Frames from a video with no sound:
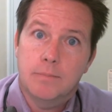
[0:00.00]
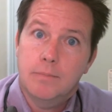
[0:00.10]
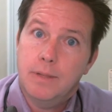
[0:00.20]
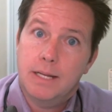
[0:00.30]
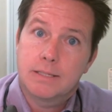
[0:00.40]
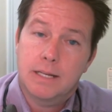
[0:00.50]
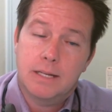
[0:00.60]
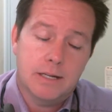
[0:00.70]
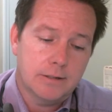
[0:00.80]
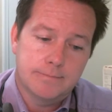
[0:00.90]
They said, you
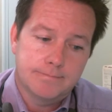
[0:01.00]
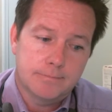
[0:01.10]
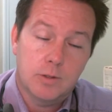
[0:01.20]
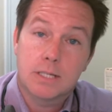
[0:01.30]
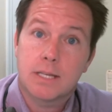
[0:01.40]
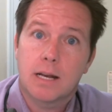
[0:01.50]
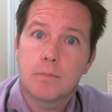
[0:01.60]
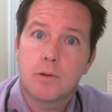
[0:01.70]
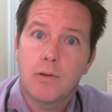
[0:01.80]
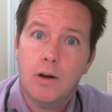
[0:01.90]
know, we decided to
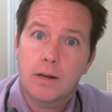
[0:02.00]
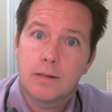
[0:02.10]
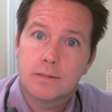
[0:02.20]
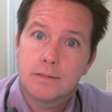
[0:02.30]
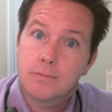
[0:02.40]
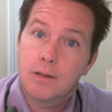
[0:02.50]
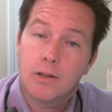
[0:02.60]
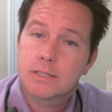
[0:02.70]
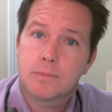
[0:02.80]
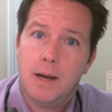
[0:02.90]
move on. We
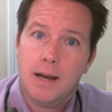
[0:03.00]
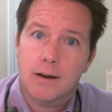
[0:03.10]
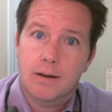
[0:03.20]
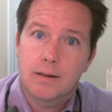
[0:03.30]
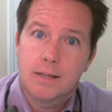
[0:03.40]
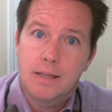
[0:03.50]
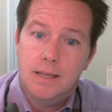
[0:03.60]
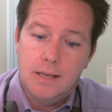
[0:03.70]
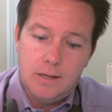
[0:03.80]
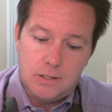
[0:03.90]
lost the buyer.
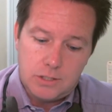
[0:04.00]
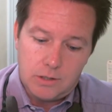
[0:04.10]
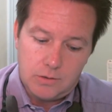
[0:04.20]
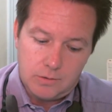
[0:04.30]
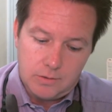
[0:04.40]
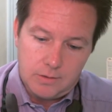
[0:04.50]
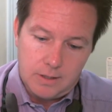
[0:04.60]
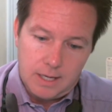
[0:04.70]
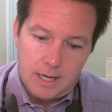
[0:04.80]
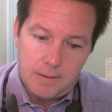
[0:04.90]
So
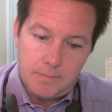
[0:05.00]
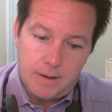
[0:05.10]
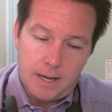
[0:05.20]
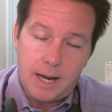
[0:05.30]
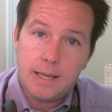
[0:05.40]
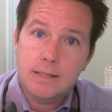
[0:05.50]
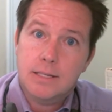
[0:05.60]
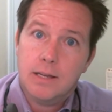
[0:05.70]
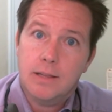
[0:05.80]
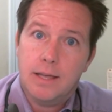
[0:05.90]
I can
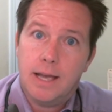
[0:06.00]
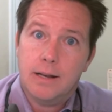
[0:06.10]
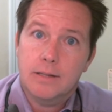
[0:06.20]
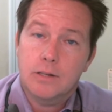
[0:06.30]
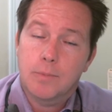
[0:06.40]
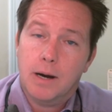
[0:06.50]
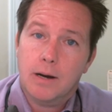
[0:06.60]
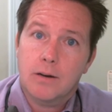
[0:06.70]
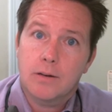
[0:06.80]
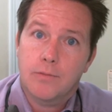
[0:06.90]
tell you that your
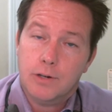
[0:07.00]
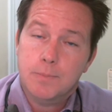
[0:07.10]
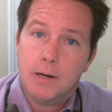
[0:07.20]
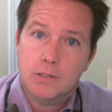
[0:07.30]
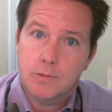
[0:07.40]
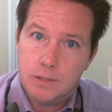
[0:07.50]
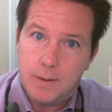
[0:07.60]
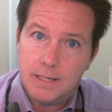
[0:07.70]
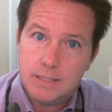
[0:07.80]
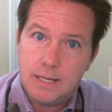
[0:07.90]
first buyer is always your
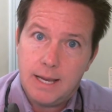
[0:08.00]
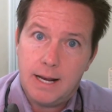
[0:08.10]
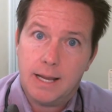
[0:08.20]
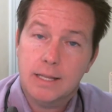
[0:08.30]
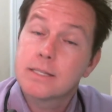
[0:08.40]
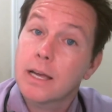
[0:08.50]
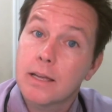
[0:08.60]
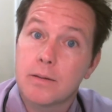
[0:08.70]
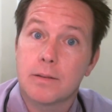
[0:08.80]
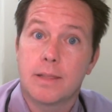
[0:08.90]
best, and I can tell
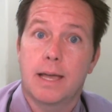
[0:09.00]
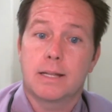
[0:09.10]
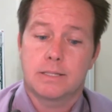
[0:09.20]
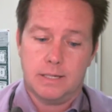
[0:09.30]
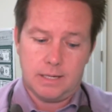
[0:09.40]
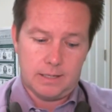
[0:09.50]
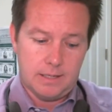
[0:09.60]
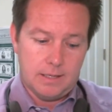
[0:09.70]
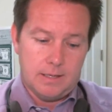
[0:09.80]
you that